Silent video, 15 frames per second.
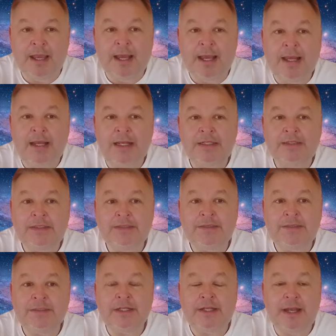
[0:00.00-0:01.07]

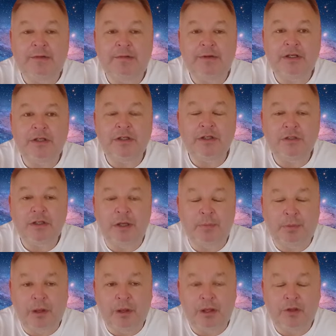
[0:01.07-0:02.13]
And Clara
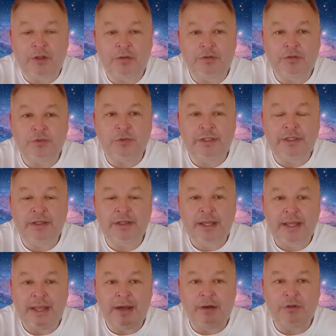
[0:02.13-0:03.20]
Fuller, who's already
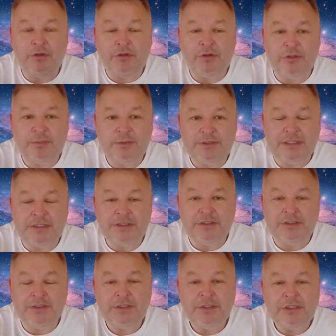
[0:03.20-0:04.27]
held a group
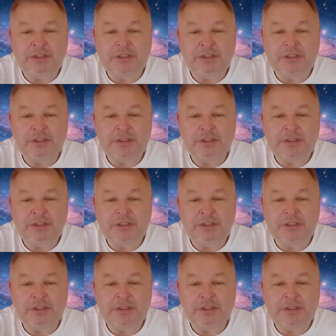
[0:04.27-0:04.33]
session,